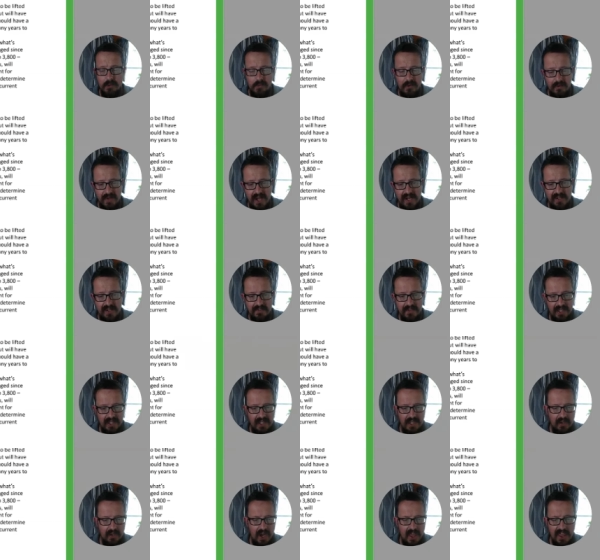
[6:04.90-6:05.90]
of our lifting
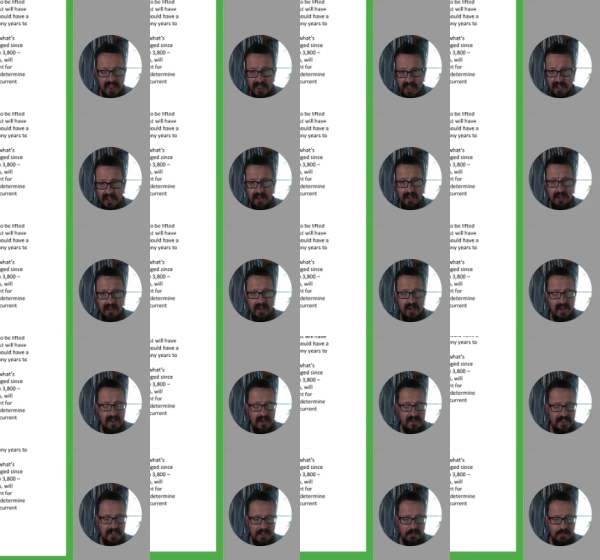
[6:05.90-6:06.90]
gear, I think,
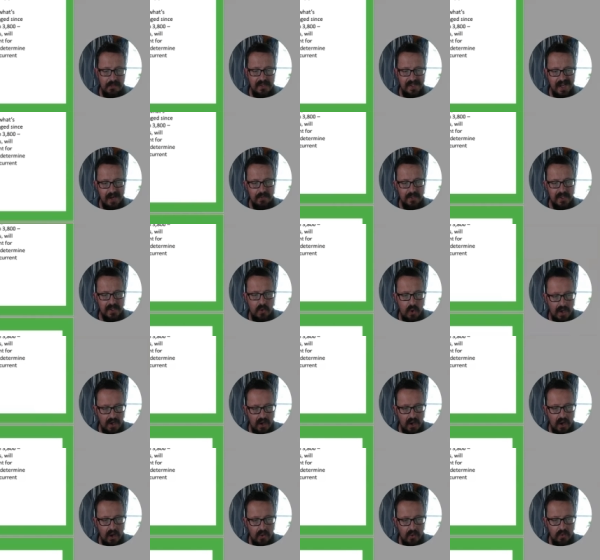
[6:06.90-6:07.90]
just because our one's quite
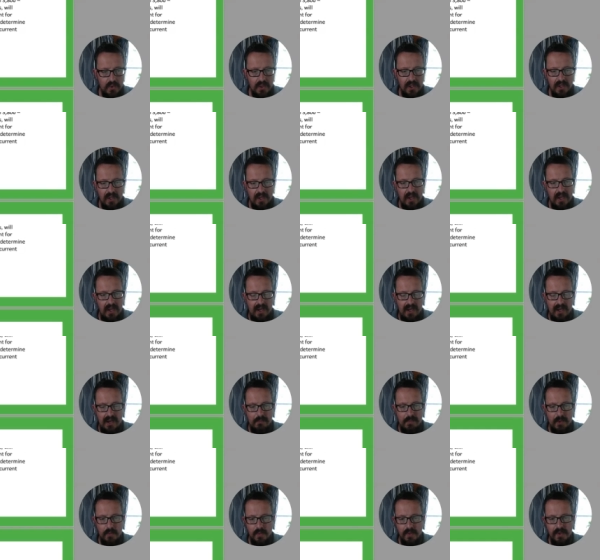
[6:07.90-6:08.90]
old.
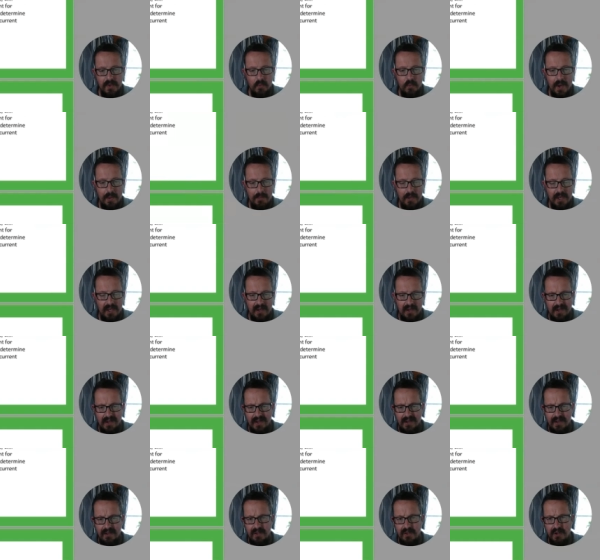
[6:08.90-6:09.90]
But with the webbing,
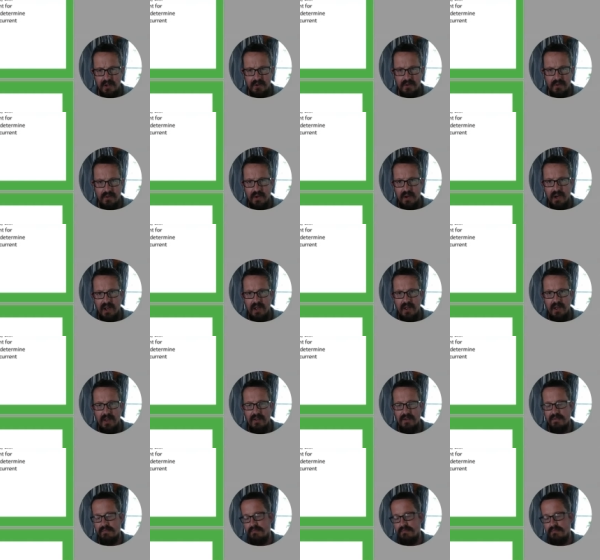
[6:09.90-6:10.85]
it